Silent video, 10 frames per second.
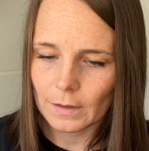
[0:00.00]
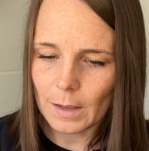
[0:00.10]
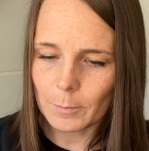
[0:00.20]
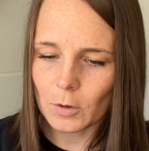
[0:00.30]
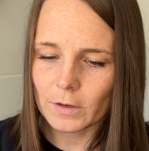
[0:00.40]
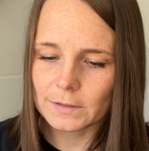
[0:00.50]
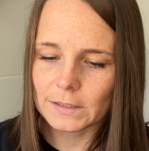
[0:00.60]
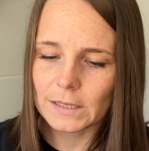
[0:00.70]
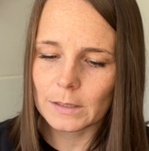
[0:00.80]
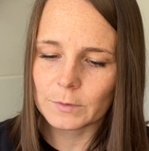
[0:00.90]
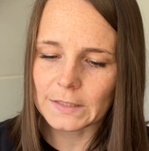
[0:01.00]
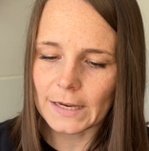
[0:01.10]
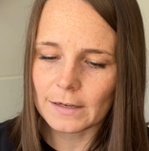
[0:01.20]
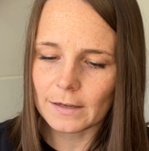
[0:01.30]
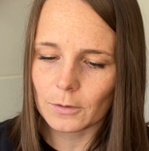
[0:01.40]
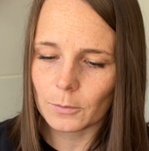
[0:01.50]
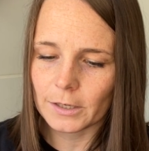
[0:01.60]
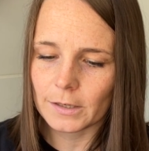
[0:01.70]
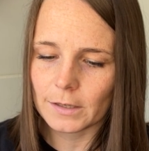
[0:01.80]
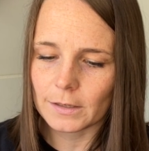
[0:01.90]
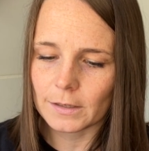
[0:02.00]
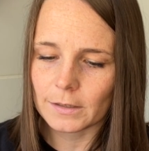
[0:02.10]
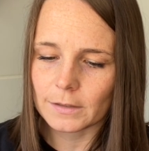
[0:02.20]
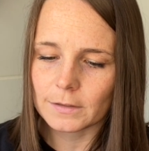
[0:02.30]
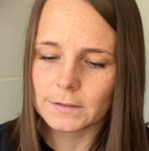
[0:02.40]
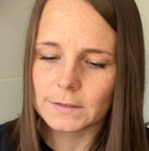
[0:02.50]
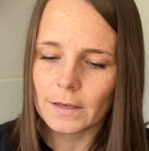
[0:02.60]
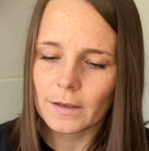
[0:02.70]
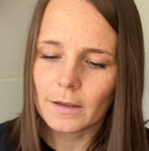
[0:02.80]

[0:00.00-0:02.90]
I'm going to keep Psyduck where he is